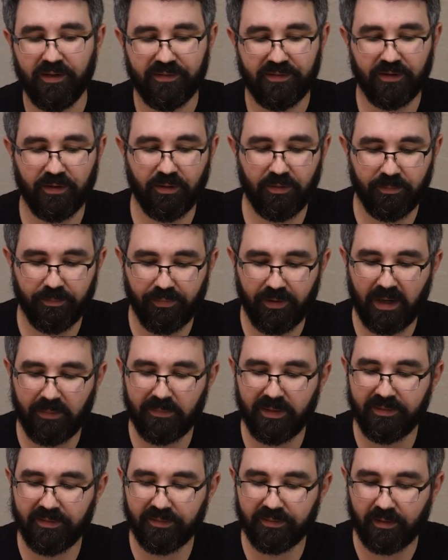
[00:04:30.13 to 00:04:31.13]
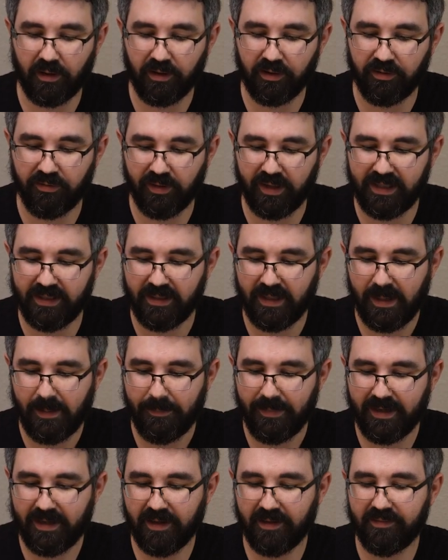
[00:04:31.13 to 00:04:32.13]
So prime lenses are great
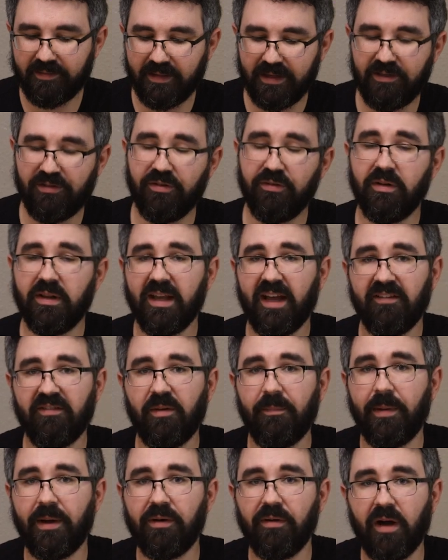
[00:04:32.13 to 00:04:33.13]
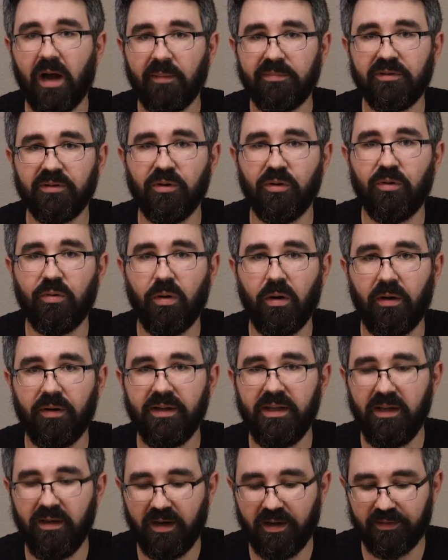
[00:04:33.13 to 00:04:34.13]
because they generally have a better optical
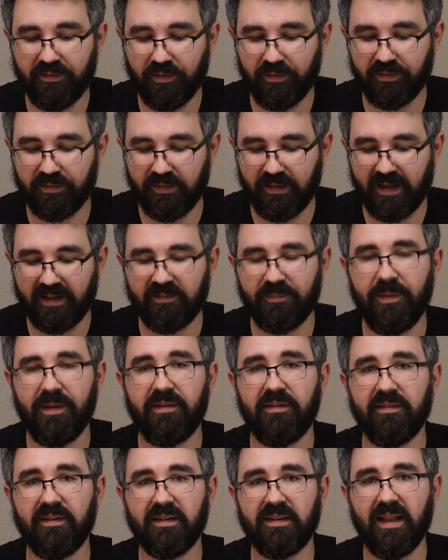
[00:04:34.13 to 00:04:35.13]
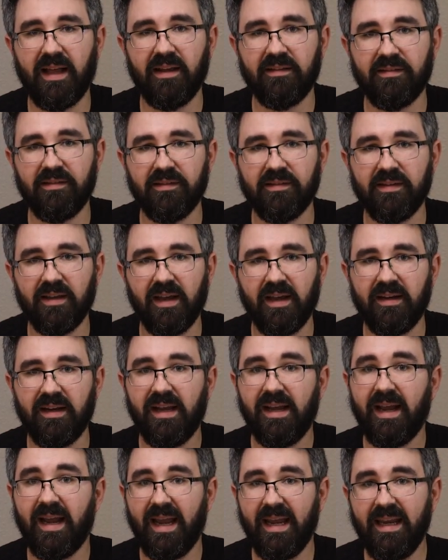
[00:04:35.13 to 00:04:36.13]
quality because there's less pieces of glass inside,
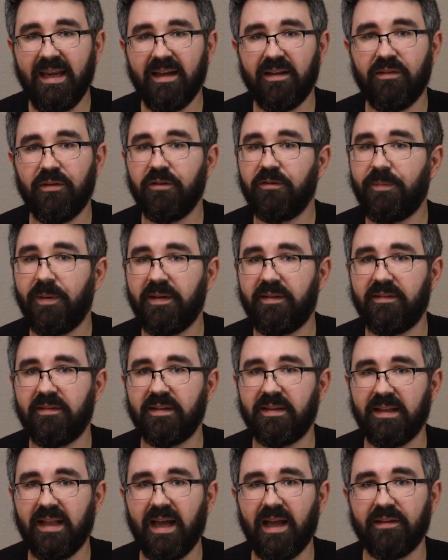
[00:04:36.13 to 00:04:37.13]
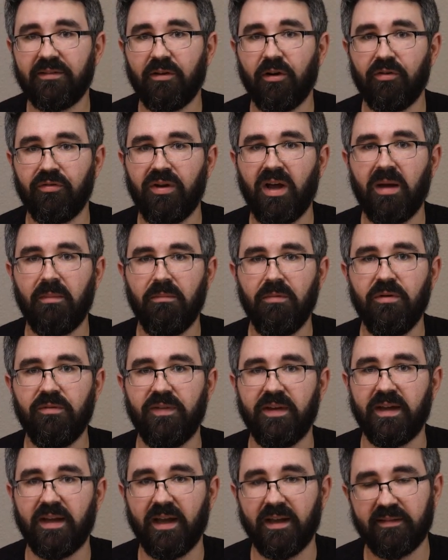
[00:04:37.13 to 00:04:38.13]
and those pieces of glass are not
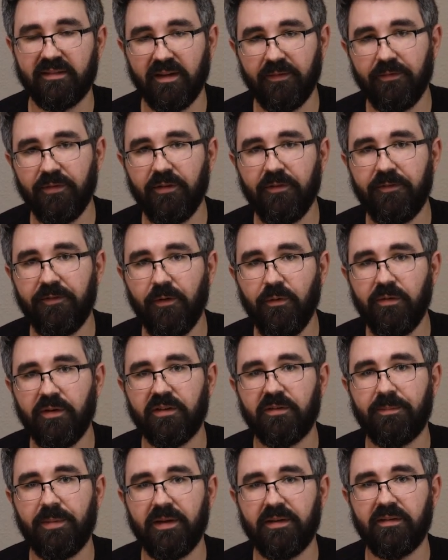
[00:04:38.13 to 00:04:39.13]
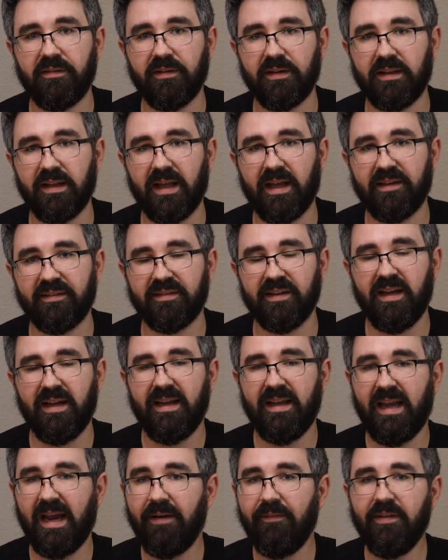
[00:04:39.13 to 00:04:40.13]
moving. Except for the focus pieces of glass,
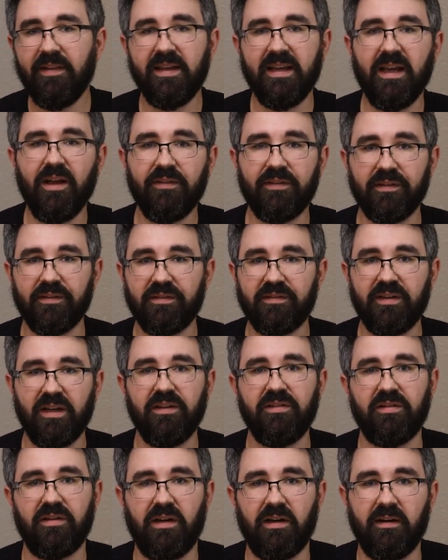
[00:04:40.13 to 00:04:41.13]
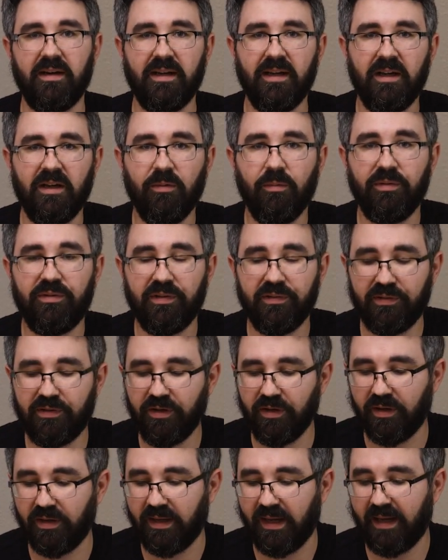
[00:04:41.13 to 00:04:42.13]
everything else is stationary, which is
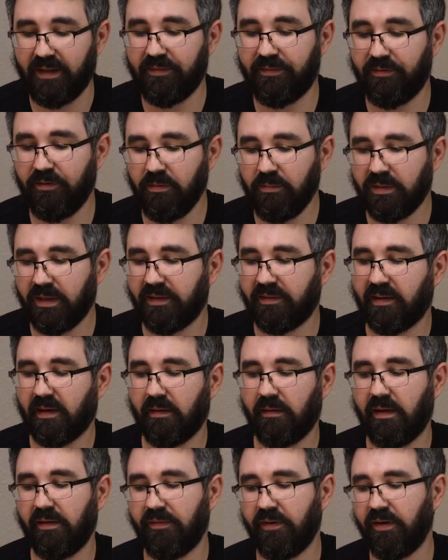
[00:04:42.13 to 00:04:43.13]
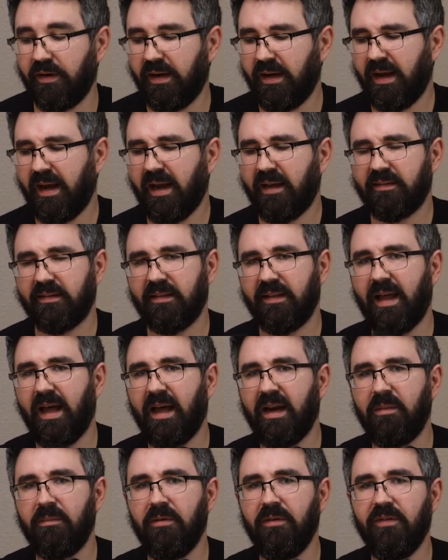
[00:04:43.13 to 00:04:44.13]
good. A zoom lens, however, has a
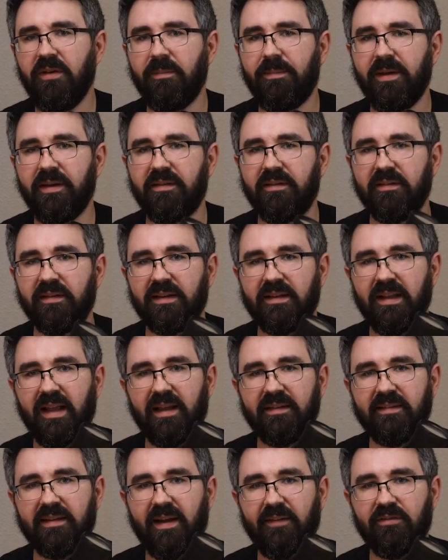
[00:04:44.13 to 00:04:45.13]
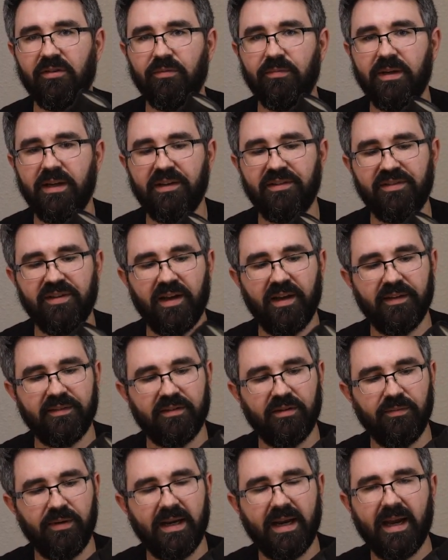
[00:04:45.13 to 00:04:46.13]
lot of moving pieces of glass. They have to
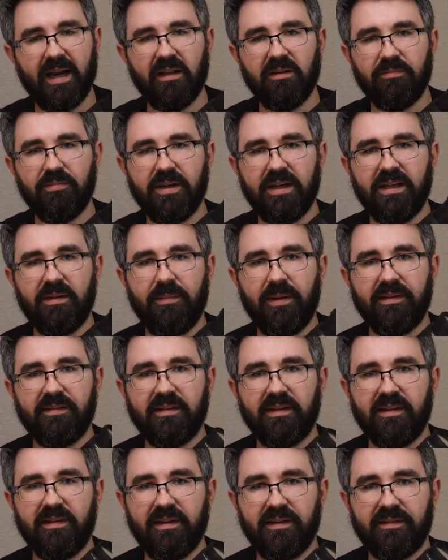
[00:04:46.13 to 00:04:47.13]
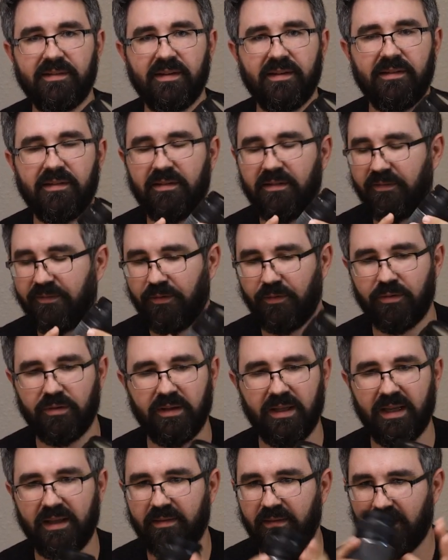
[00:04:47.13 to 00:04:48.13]
readjust and recalibrate based on the distance and the
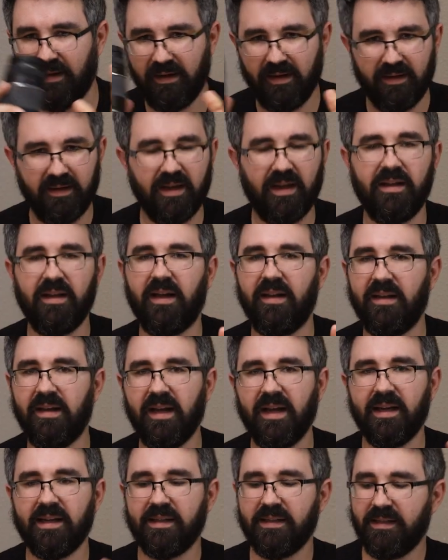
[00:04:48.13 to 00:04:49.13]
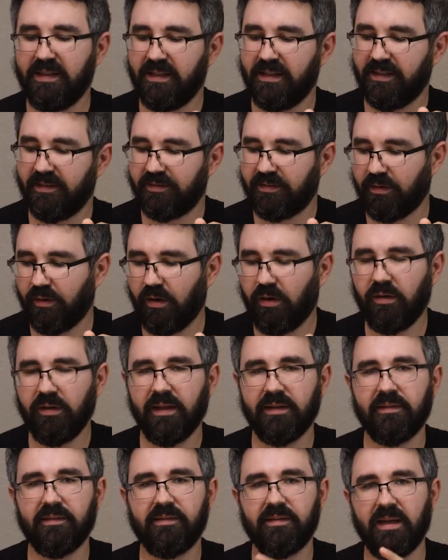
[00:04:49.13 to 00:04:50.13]
focal length, yada, yada, yada. So
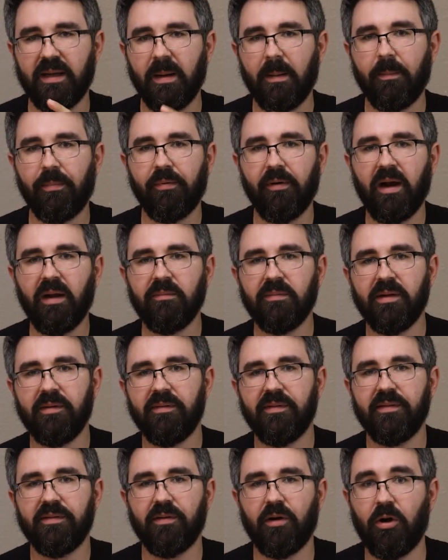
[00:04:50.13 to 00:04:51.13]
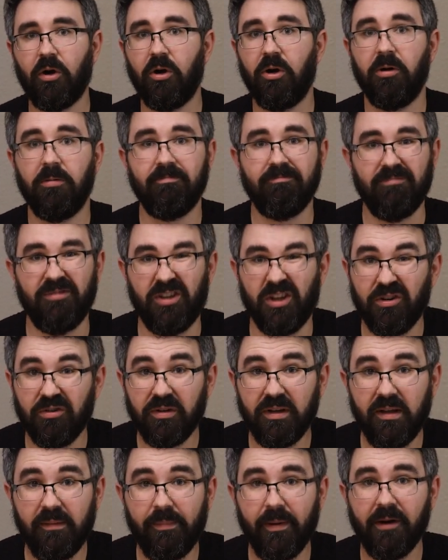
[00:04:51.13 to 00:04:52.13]
all that to say, prime lenses are
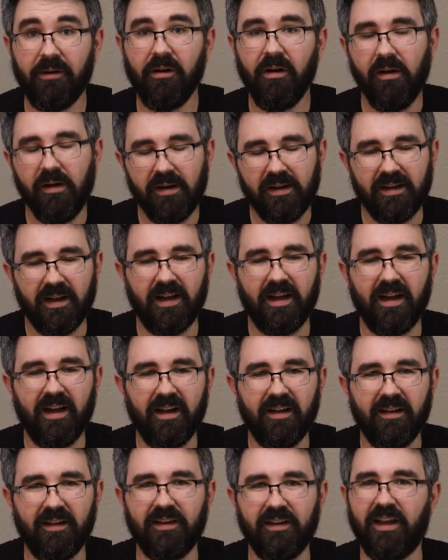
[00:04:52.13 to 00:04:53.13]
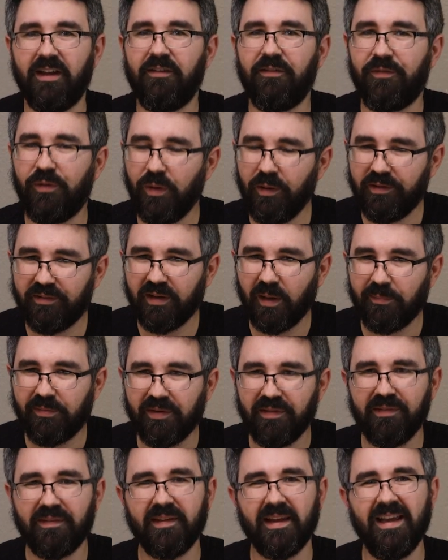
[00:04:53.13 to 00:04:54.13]
generally better. Again, a few
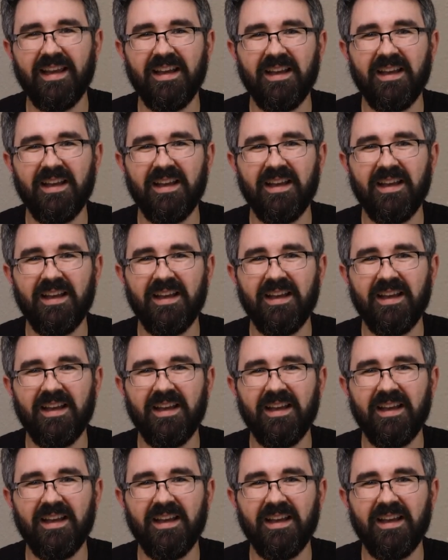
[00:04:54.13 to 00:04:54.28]
exceptions,